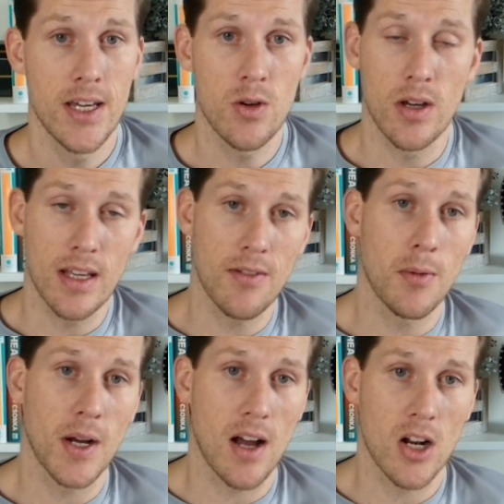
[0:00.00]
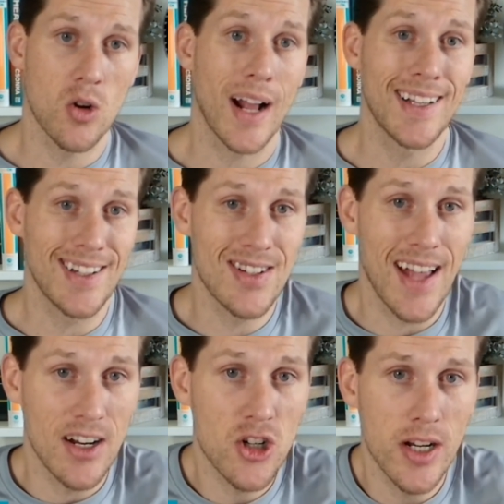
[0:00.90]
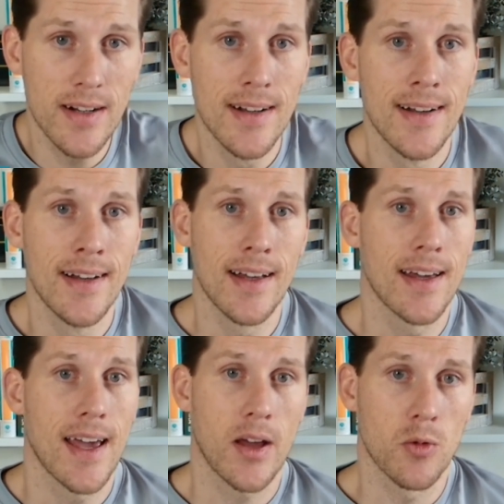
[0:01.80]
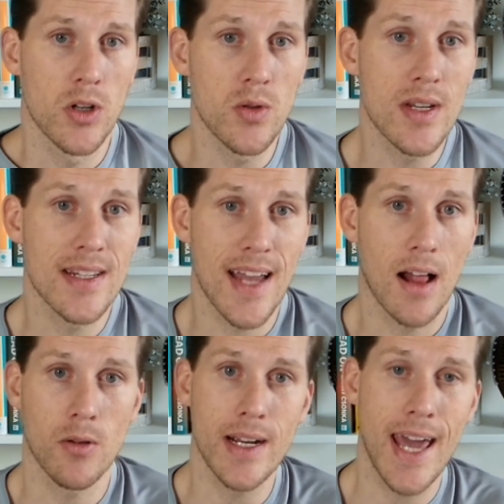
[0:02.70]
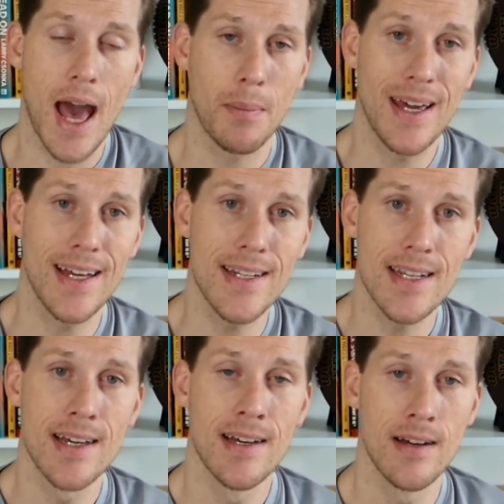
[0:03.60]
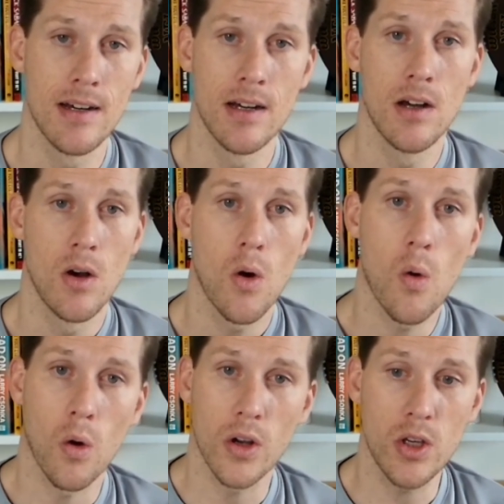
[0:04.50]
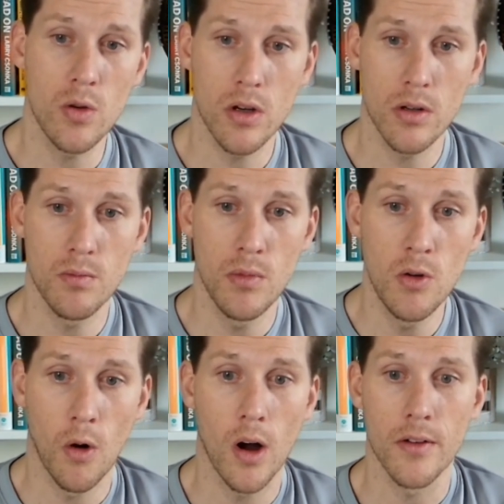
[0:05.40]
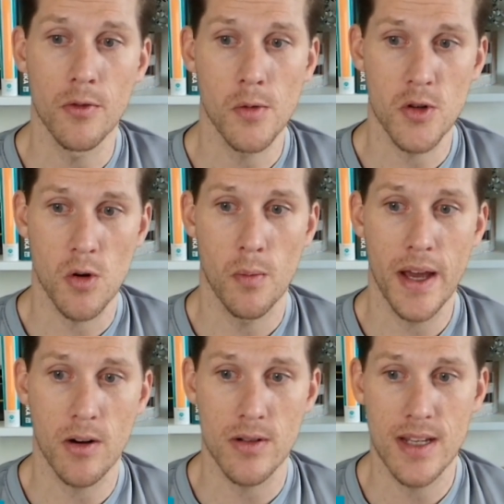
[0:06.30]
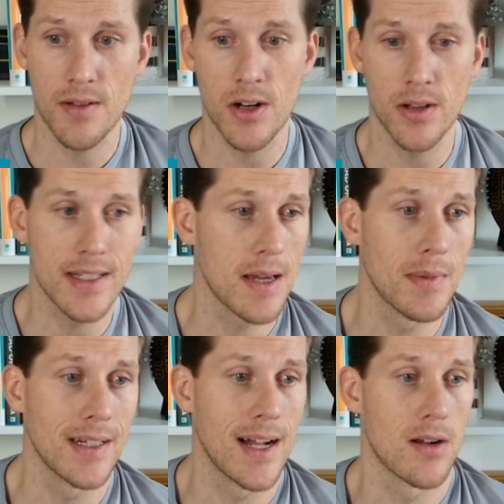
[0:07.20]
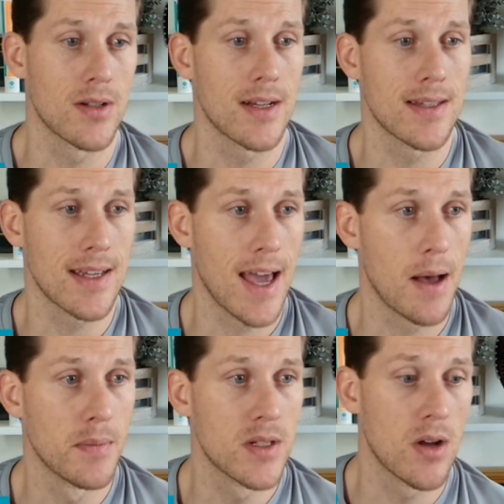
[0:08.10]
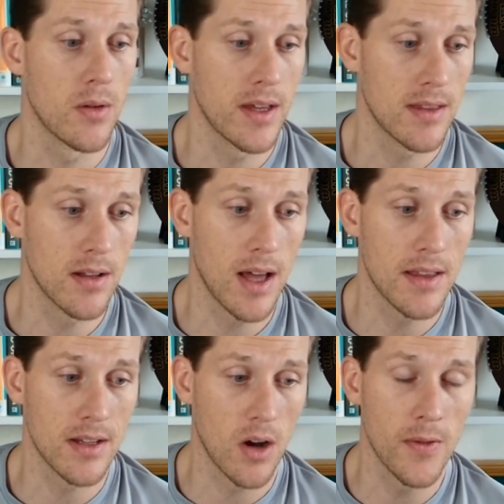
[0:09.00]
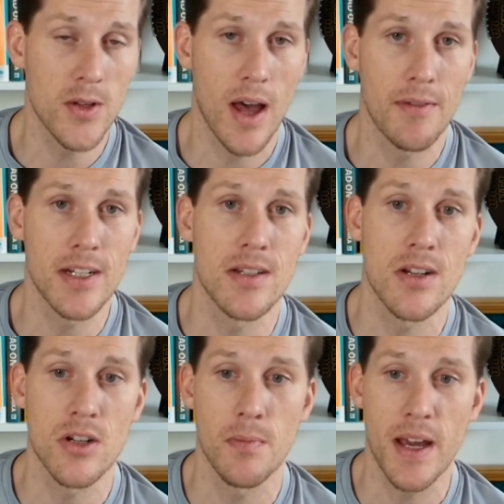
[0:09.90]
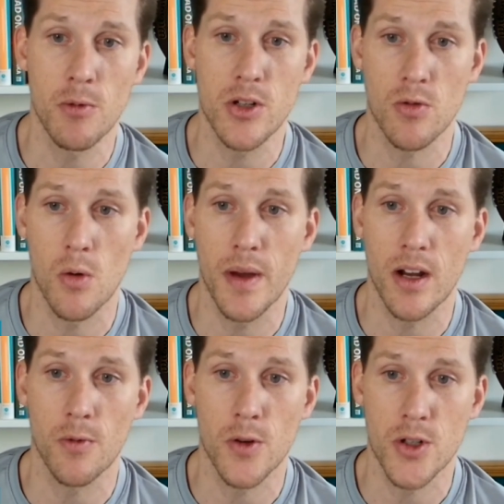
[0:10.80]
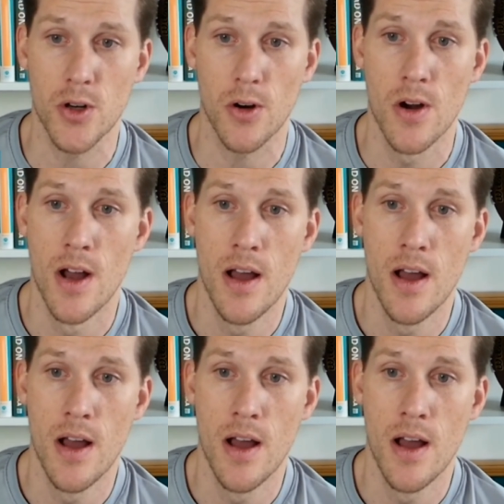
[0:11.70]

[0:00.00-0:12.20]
You could give him a contract extension and reduce his salary cap hit, or you could move on from Jerome Baker and save nearly $10 million against the cap. So the Dolphins will have a decision to make with Jerome Baker for sure.